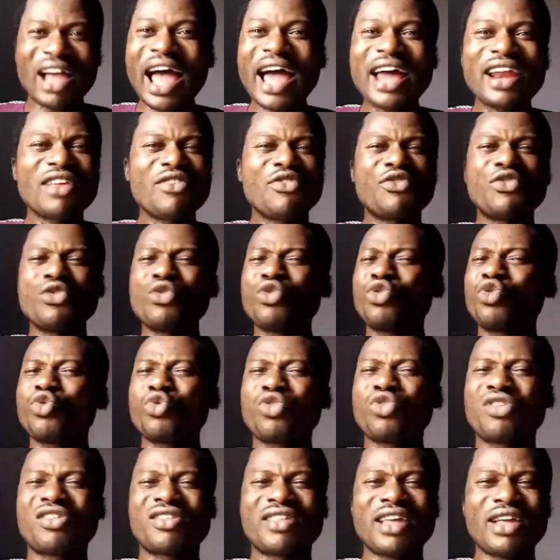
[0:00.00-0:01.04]
I refuse to
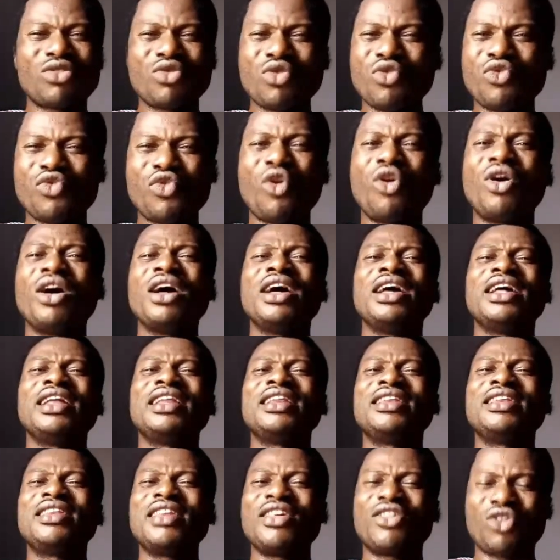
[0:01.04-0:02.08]
settle for
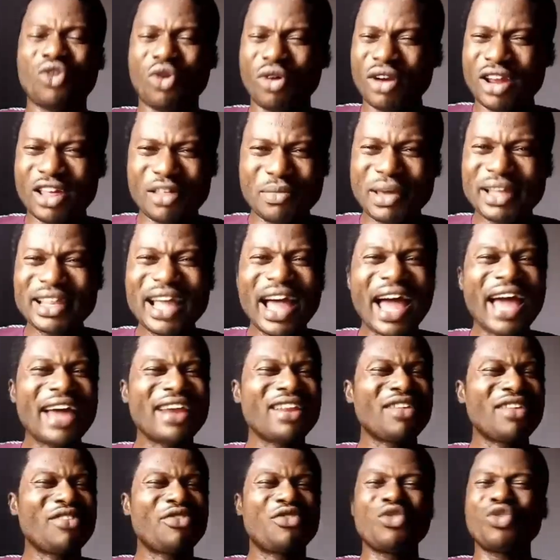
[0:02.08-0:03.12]
discouragement. I
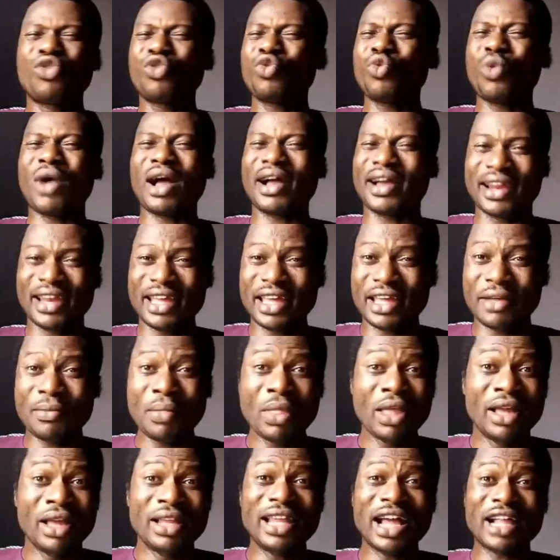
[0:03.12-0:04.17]
refuse to agree
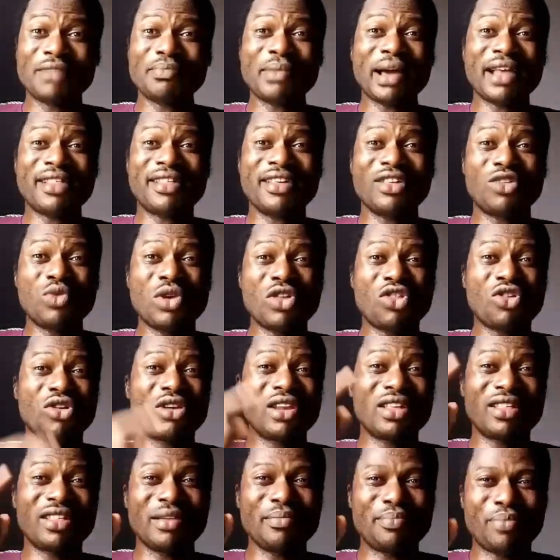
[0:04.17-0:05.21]
that my
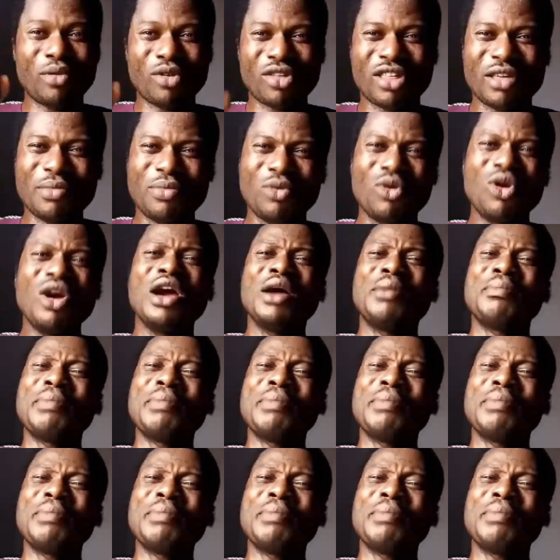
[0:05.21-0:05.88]
situation is impossible.